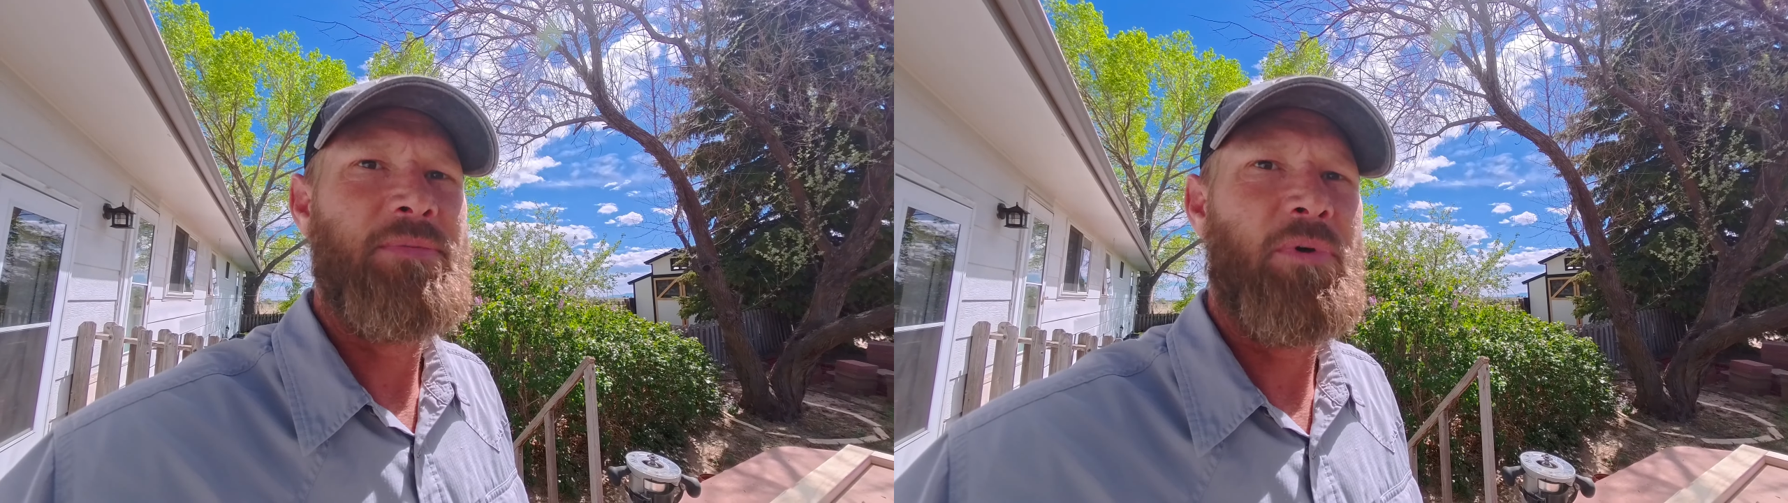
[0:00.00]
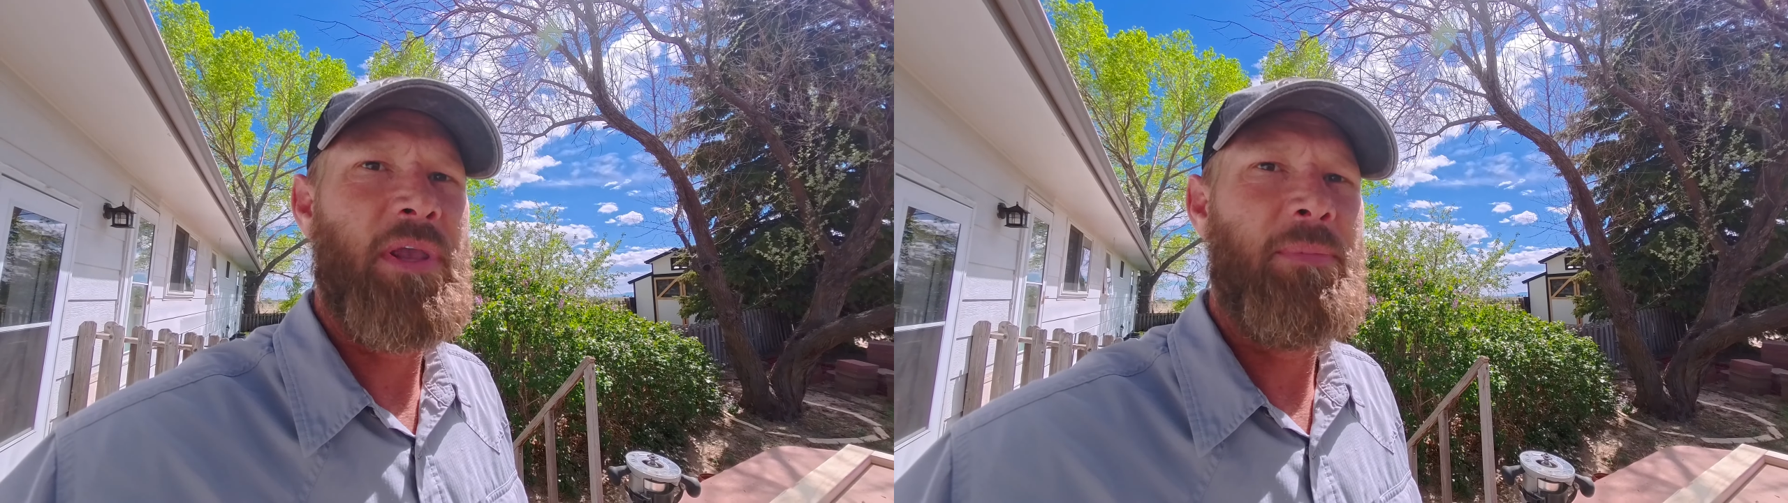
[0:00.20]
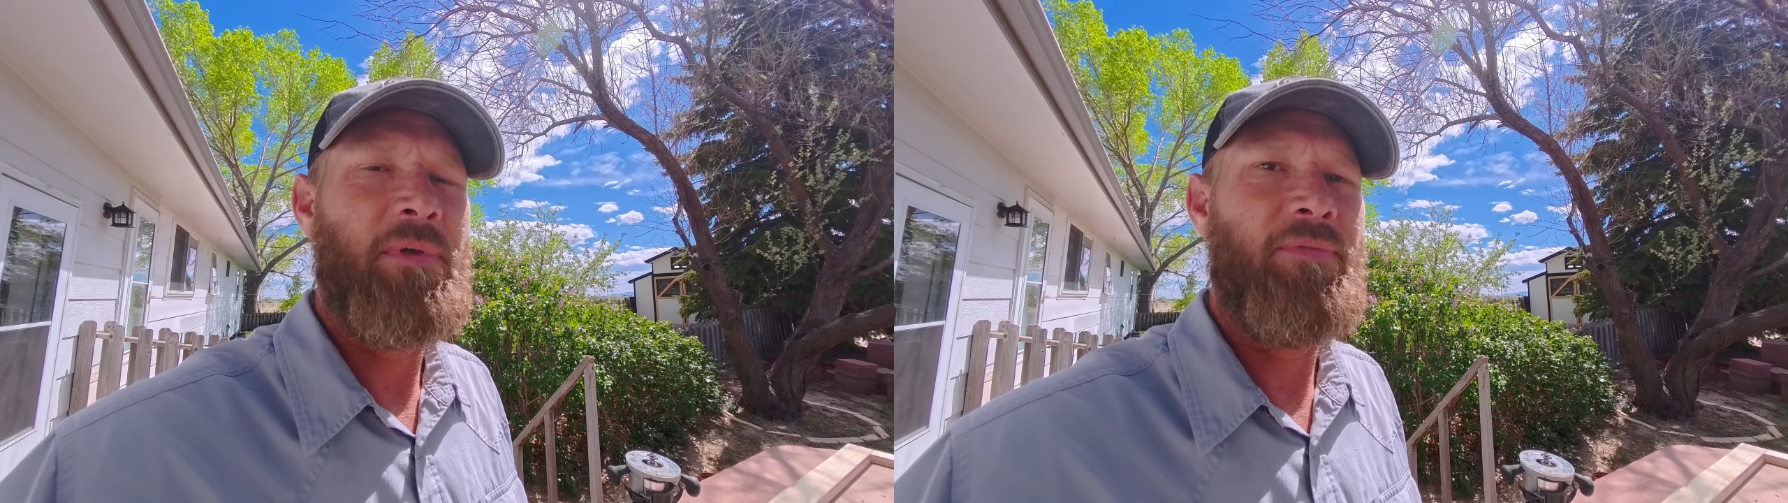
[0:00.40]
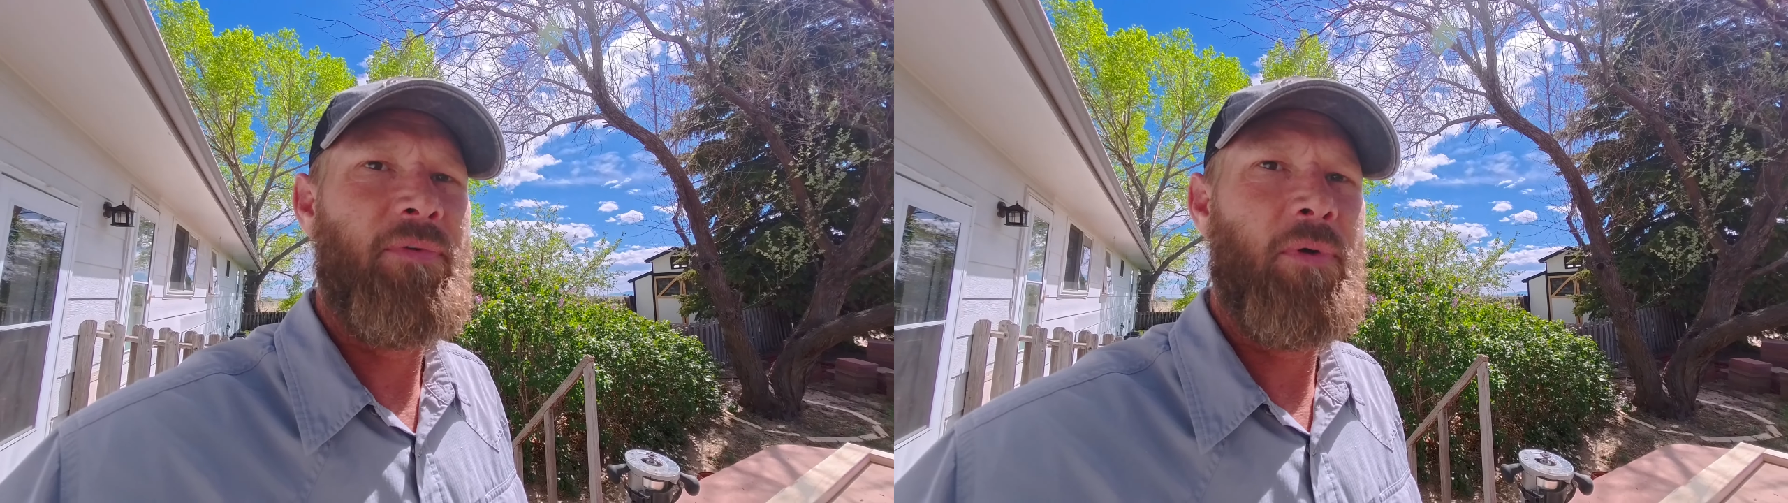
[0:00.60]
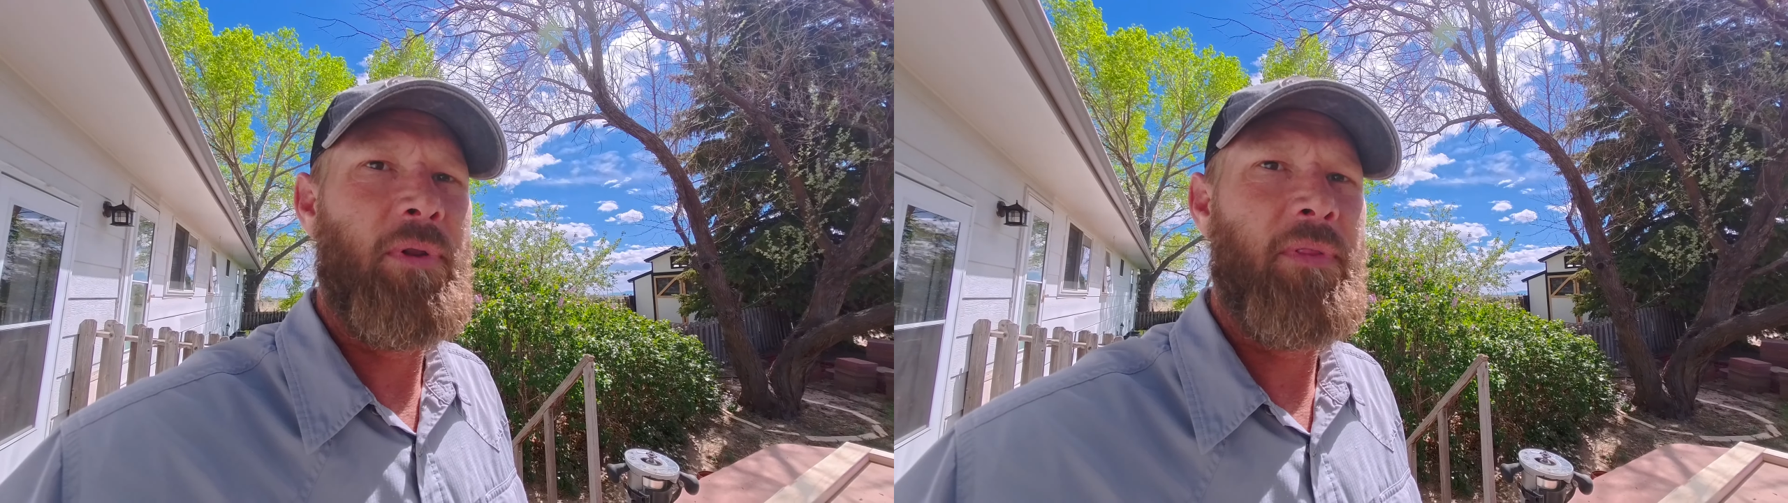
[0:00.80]
We'll keep the
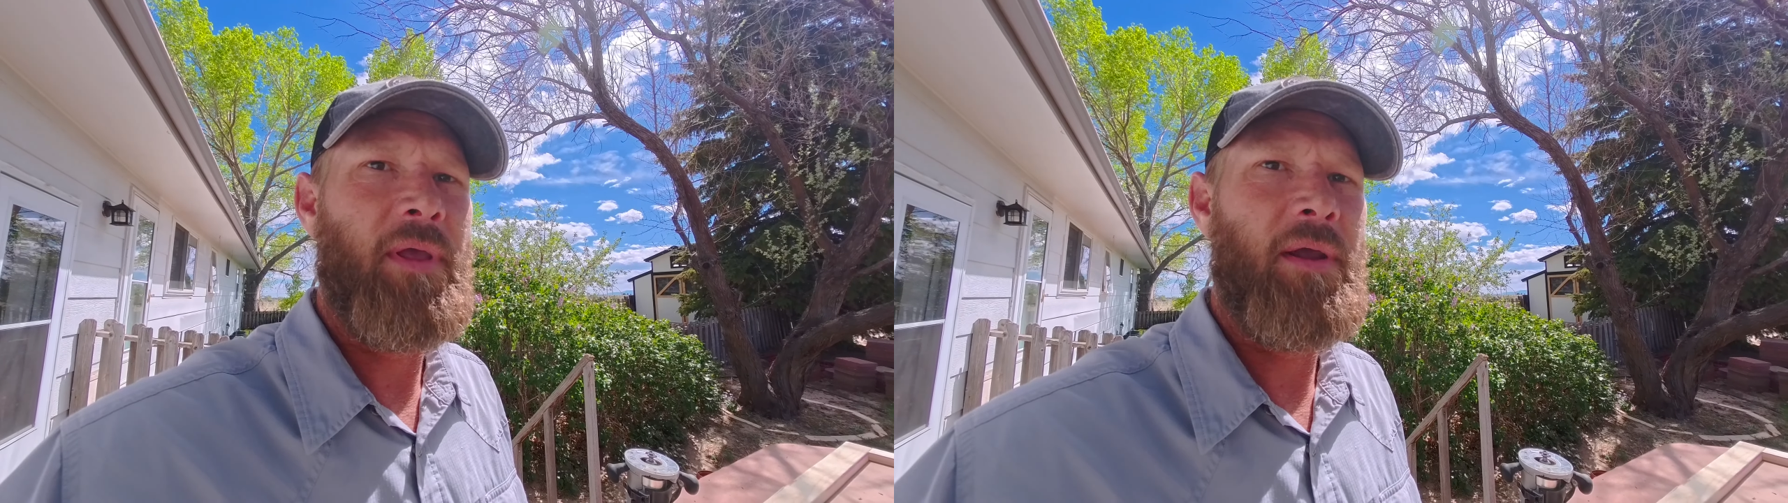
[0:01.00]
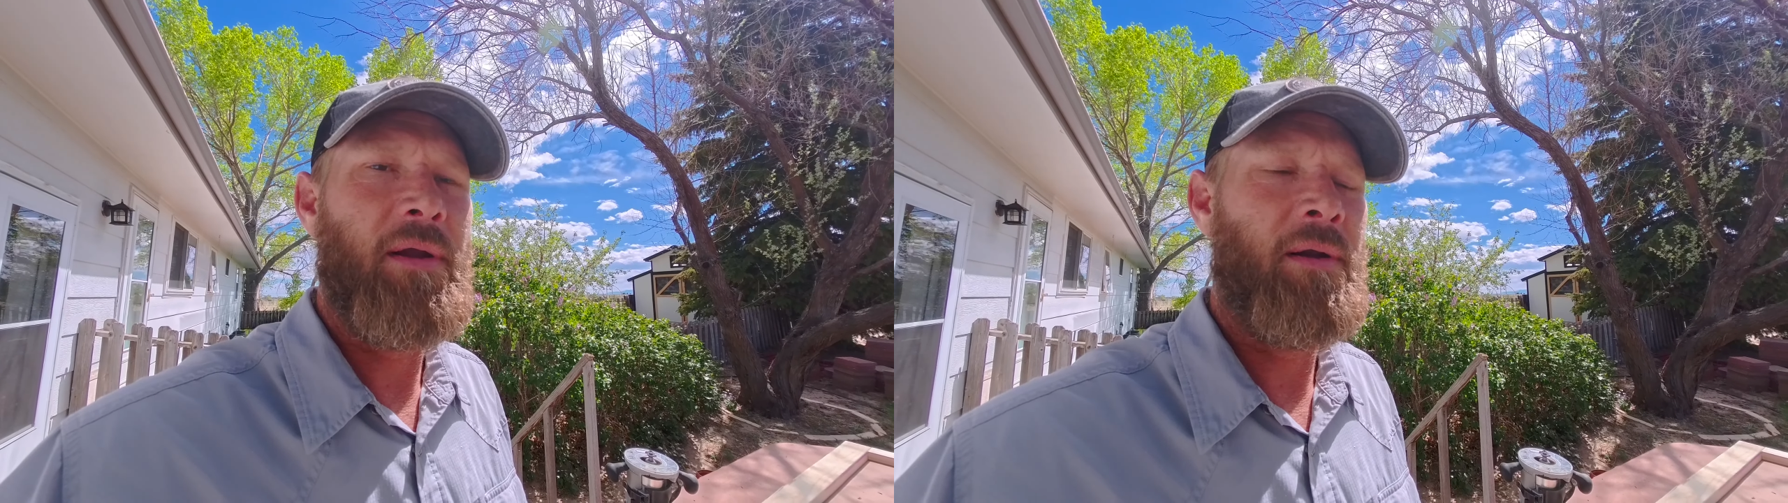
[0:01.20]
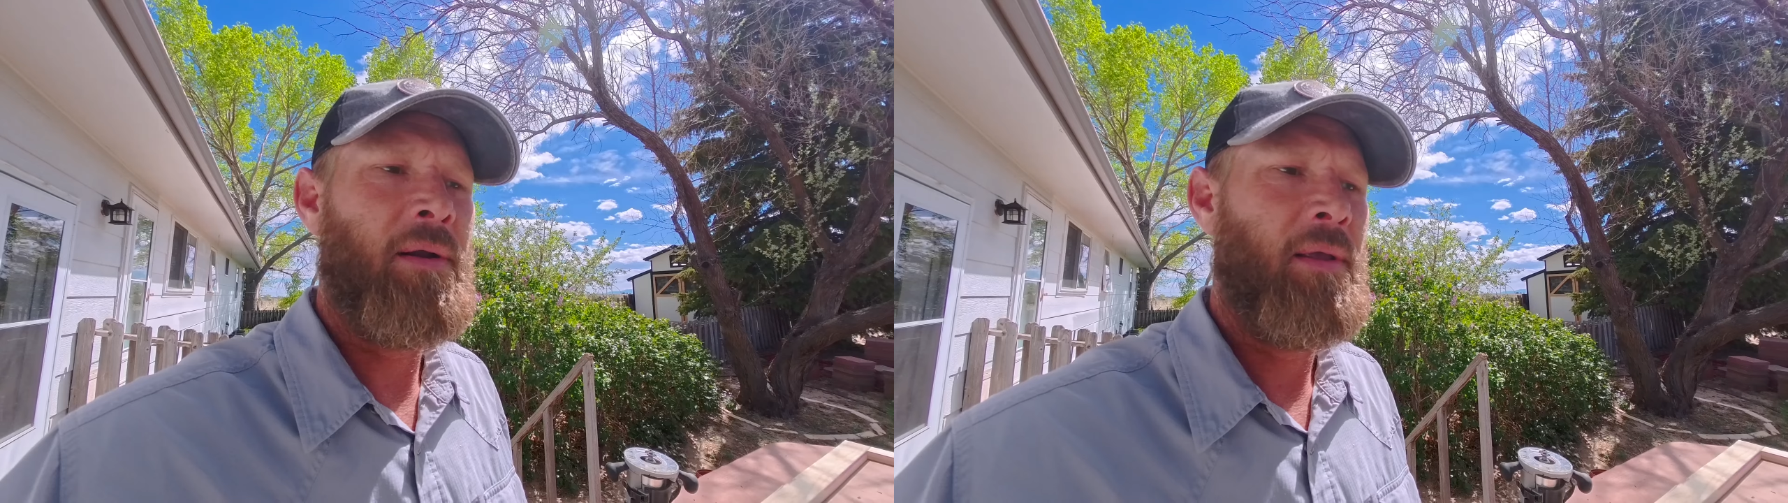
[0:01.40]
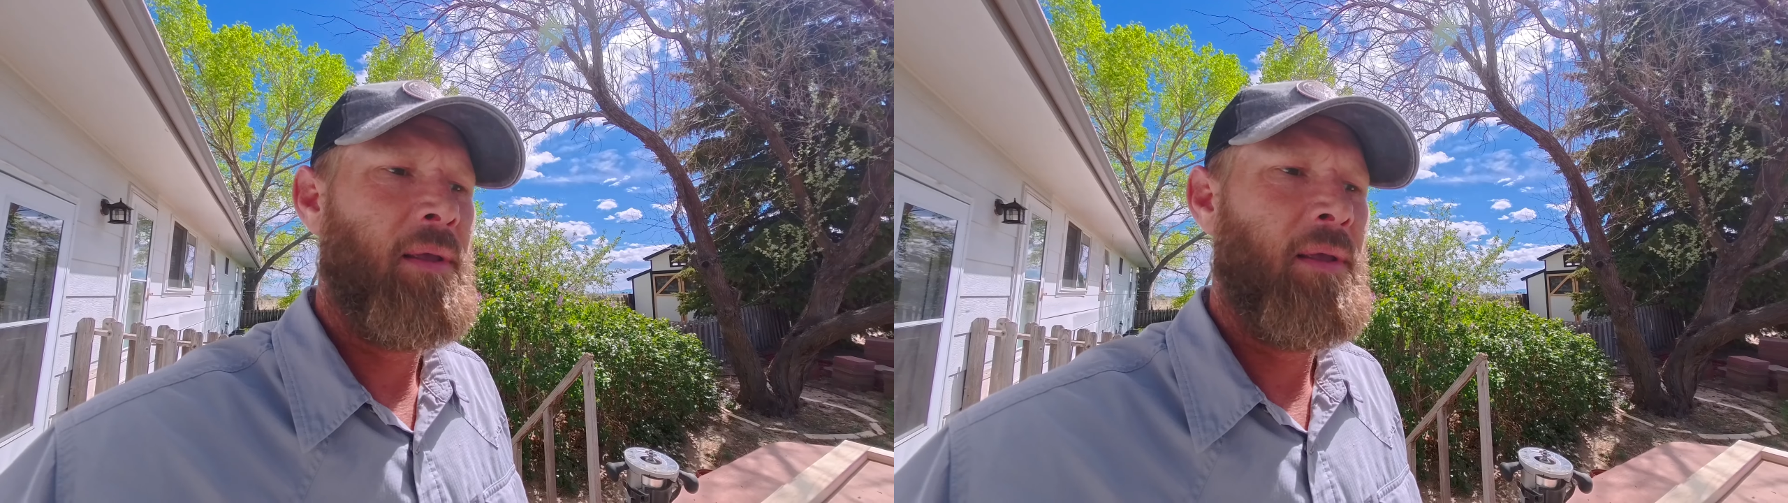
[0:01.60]
food in there,